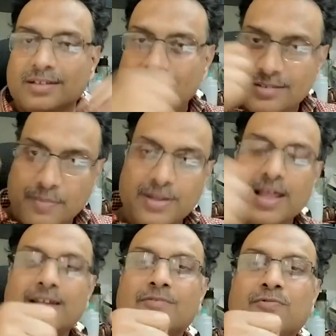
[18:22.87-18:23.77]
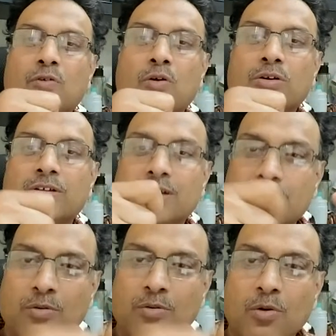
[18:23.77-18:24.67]
something like fork, you
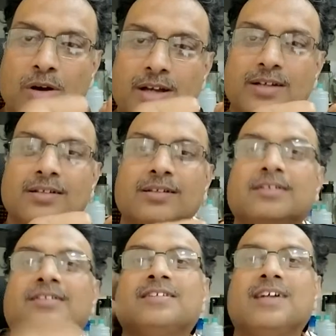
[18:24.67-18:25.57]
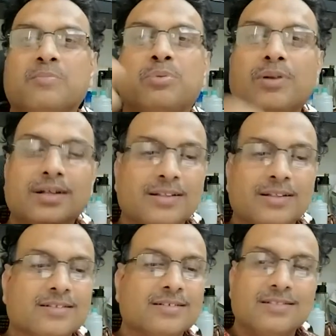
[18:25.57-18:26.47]
can hold it and pull it,
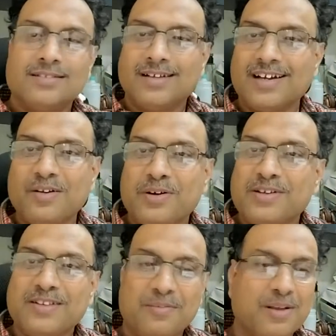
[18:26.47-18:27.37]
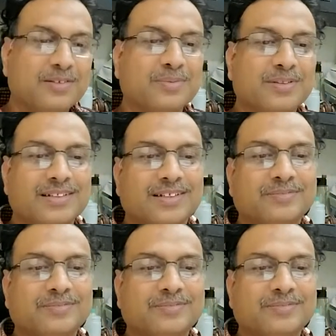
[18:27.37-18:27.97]
is right now it's not possible. Yeah.